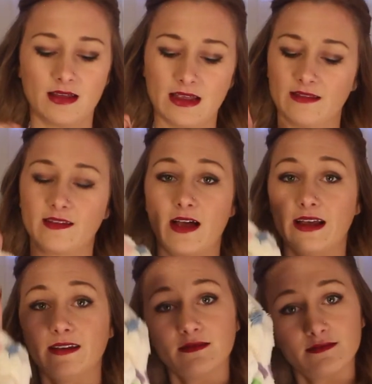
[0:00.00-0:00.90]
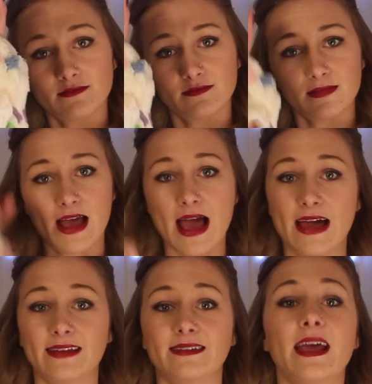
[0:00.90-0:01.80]
inside
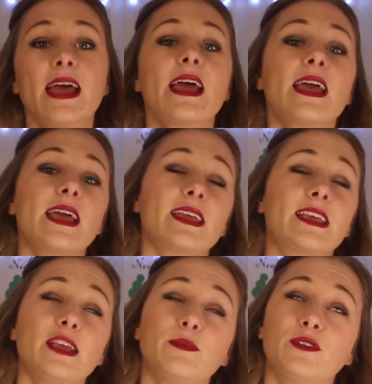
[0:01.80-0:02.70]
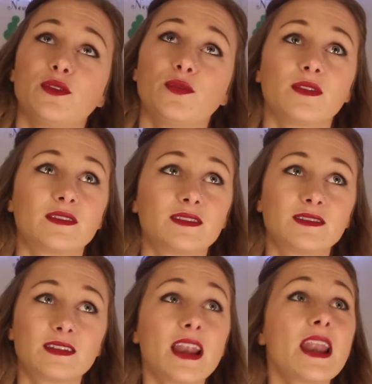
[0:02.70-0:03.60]
and it keeps you
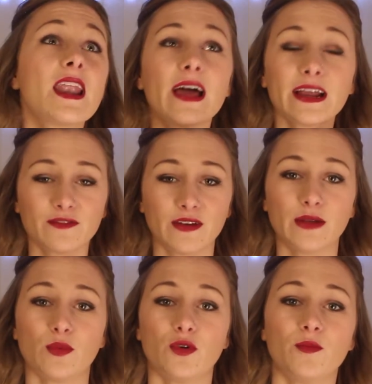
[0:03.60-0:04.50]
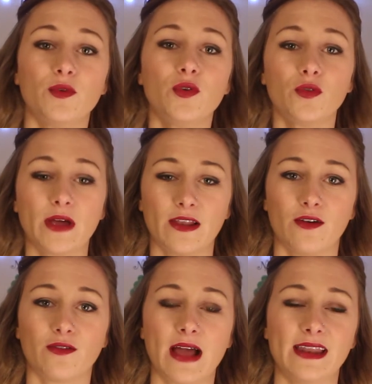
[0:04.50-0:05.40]
delightfully warm all night
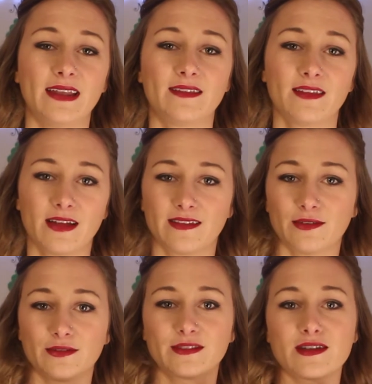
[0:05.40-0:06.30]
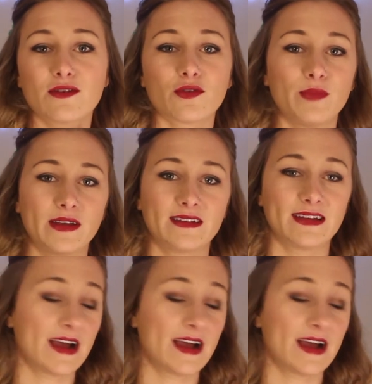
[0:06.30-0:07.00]
long and it's a nice little snuggle buddy to